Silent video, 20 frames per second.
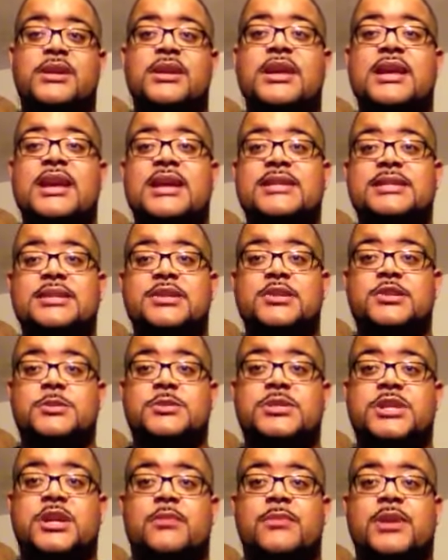He has a YouTube
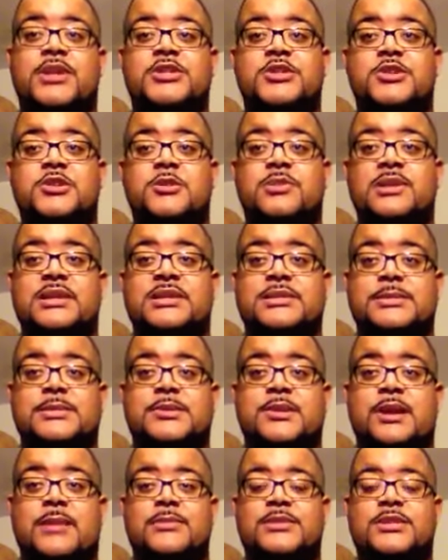channel. Make sure you please
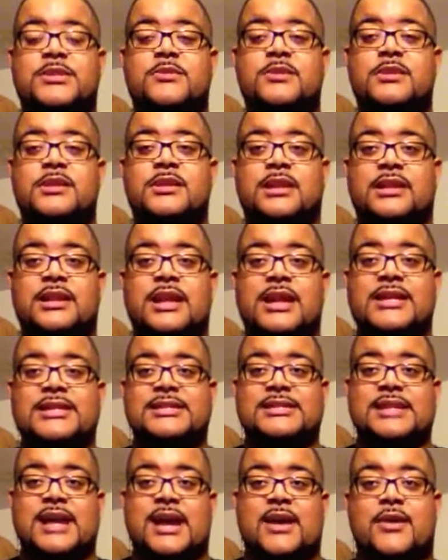subscribe to it. The link
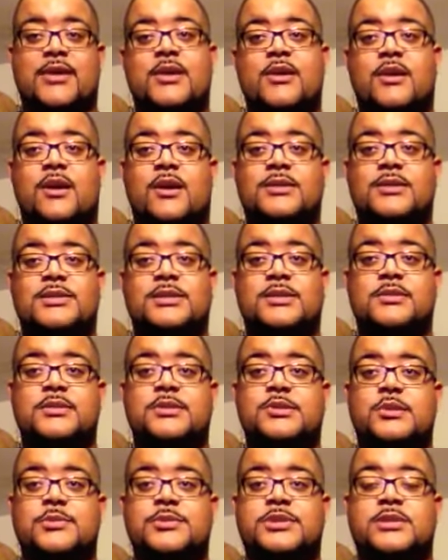is down here also in the
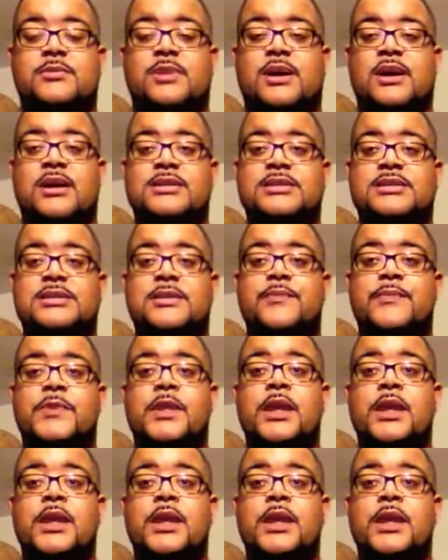description box.